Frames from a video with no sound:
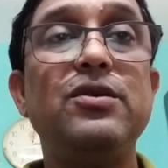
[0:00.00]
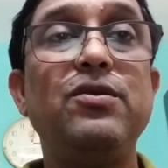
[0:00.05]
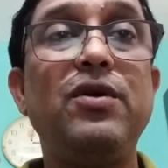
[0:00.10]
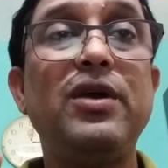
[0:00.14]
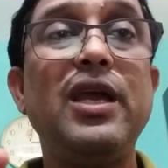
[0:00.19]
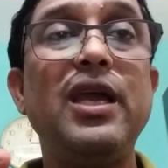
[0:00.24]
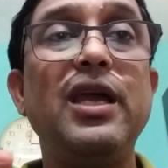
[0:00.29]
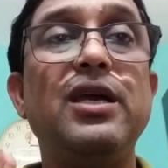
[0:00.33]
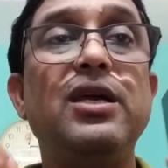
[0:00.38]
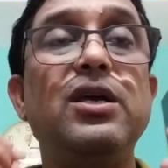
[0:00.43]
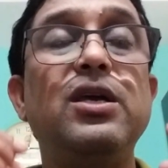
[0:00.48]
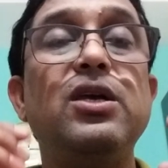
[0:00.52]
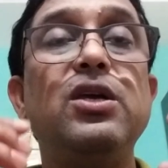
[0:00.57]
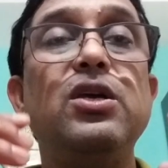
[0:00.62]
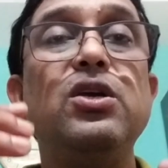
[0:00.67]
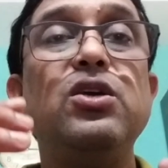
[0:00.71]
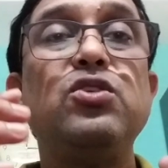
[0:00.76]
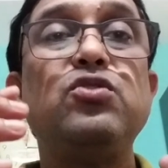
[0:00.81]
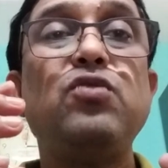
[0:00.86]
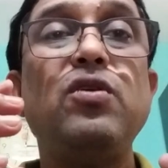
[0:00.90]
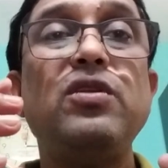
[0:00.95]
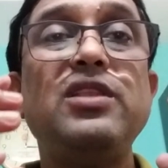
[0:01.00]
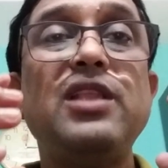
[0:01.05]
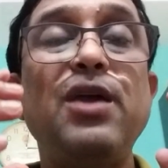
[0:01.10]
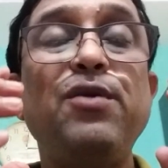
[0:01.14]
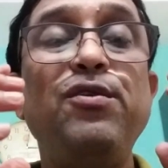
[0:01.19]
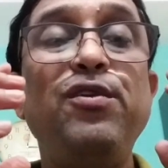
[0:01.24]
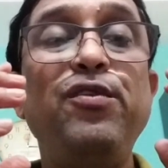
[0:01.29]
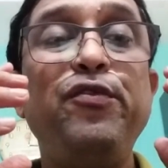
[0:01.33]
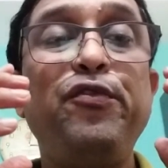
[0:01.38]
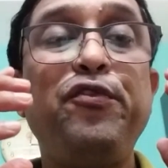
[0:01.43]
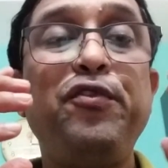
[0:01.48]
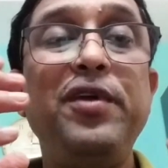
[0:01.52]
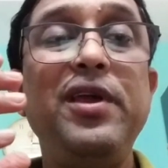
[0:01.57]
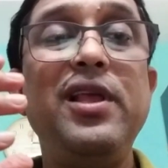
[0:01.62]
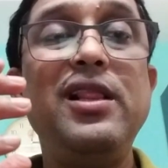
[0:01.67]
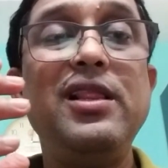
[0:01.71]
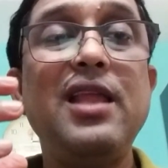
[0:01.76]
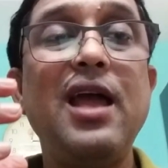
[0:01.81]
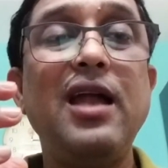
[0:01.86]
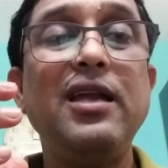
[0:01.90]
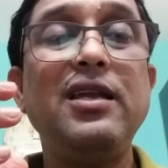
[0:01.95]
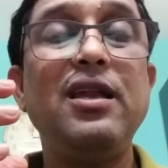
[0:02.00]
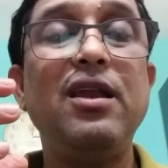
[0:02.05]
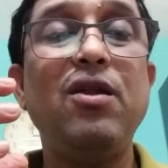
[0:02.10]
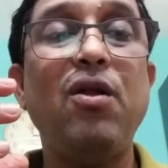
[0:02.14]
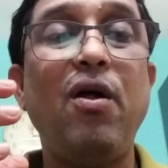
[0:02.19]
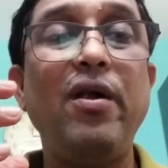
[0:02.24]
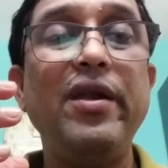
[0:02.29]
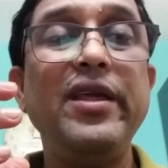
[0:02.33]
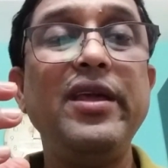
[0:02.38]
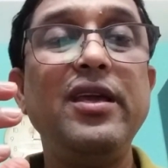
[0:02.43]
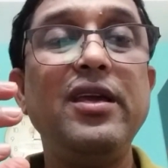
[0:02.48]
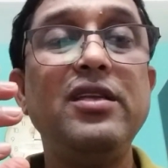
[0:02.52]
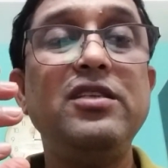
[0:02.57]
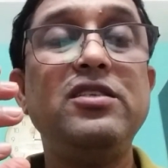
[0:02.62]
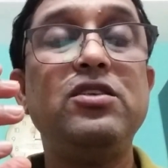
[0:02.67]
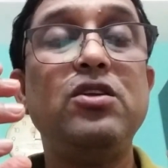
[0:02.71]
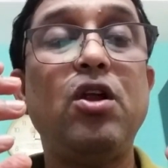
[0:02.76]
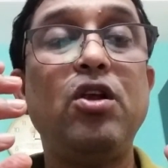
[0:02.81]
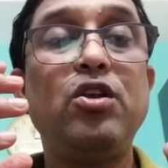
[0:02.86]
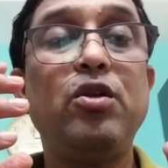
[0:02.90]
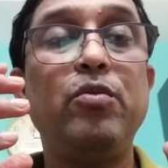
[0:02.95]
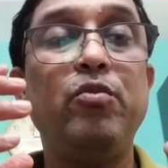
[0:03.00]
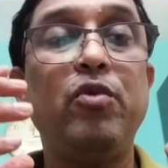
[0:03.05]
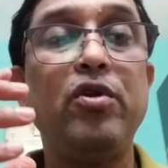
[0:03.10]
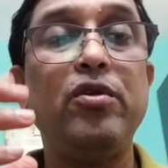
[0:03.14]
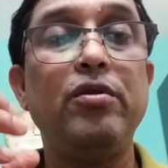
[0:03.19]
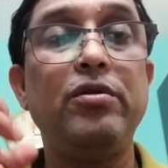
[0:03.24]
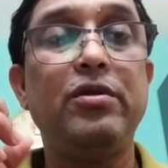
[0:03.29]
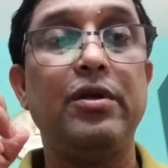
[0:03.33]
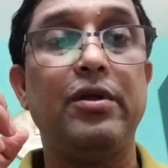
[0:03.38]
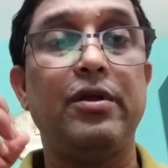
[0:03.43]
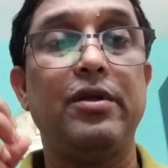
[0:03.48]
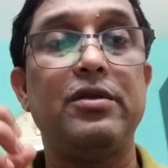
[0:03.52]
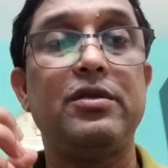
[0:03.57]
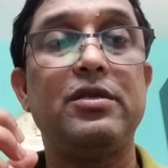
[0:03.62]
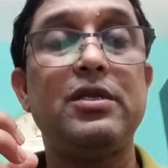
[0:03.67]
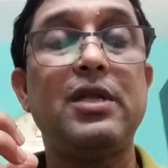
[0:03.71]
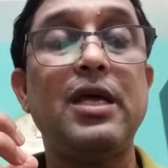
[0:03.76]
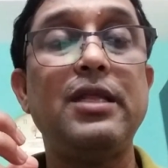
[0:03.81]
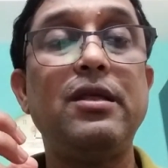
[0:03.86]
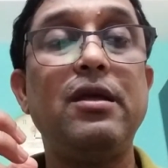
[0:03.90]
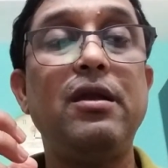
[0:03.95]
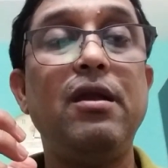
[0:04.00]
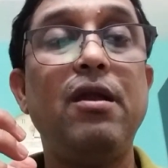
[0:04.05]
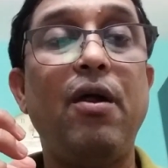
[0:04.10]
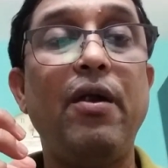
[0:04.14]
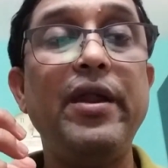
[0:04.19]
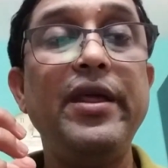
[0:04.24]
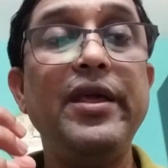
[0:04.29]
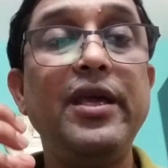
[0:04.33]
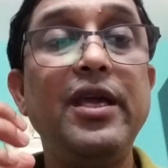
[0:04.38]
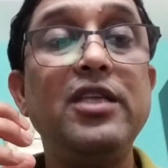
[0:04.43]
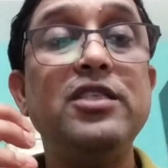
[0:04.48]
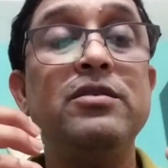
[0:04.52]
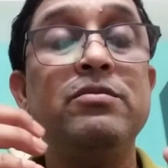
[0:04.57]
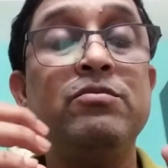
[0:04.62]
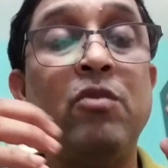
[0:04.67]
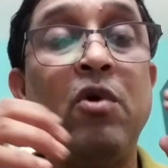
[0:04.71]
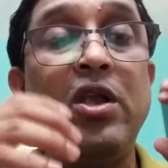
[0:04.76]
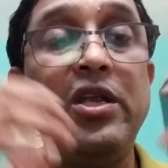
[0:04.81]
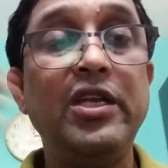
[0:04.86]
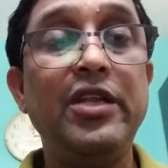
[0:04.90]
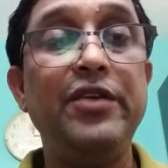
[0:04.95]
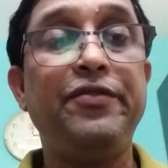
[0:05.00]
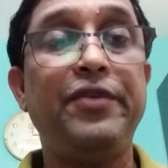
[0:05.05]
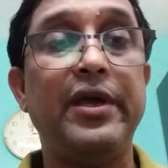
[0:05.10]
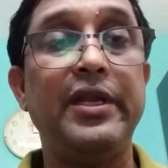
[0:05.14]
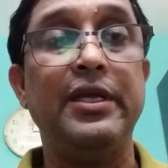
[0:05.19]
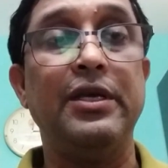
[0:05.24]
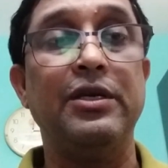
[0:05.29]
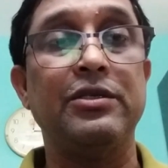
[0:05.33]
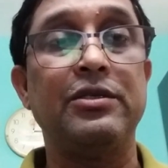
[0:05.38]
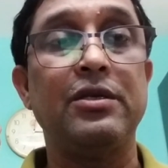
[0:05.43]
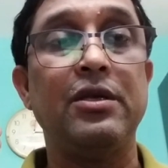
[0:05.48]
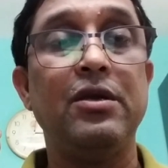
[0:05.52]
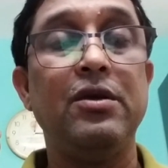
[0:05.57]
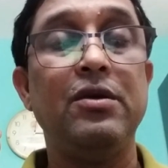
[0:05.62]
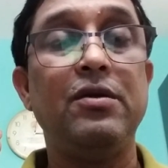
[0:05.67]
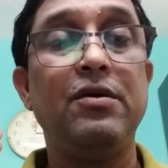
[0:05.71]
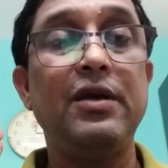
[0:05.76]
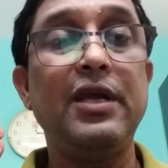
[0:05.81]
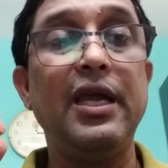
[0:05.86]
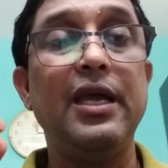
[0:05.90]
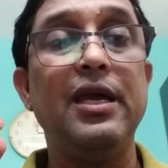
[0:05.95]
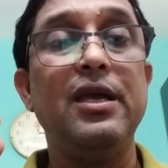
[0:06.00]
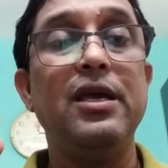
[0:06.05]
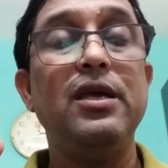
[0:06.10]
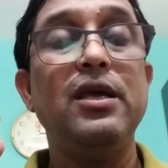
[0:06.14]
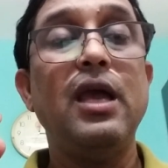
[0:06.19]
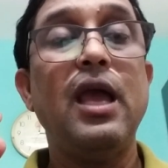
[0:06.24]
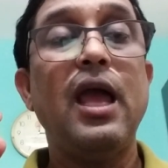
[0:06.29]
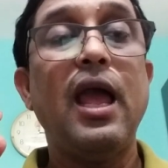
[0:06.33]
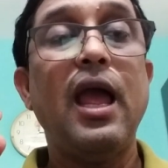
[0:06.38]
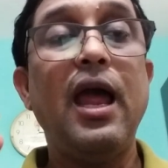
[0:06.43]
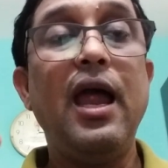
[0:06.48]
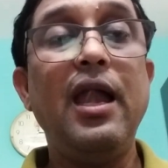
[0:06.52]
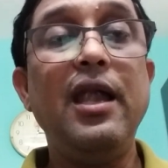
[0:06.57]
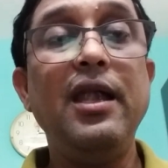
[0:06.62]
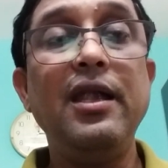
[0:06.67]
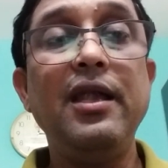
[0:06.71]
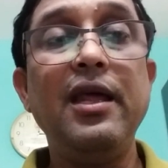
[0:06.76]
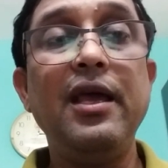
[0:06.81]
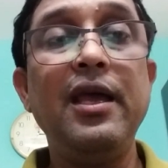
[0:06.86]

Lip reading: Okay, so they will feel that learning is not monotonous, rather learning is multifarious. Okay, and